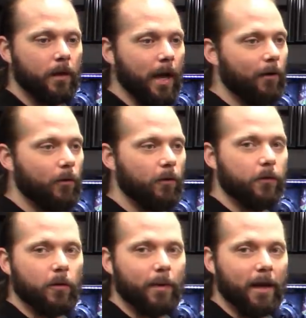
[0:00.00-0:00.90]
I don't know if
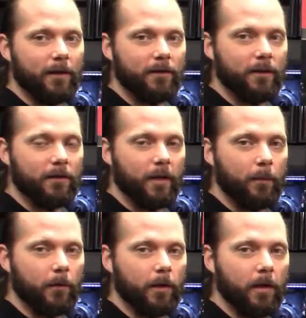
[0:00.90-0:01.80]
you could buy these things
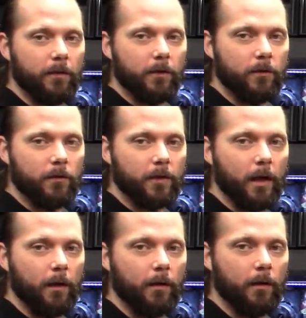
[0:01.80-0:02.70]
separately. I think you just
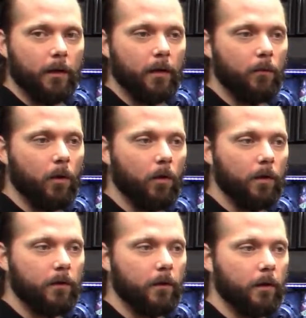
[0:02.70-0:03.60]
gotta enroll
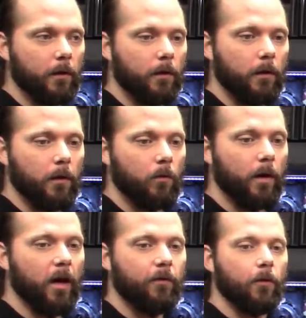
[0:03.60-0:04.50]
into the
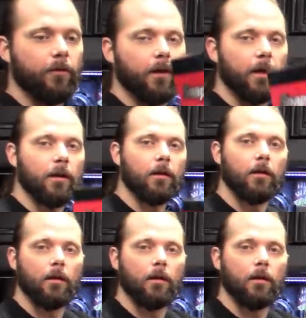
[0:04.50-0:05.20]
raffle thing.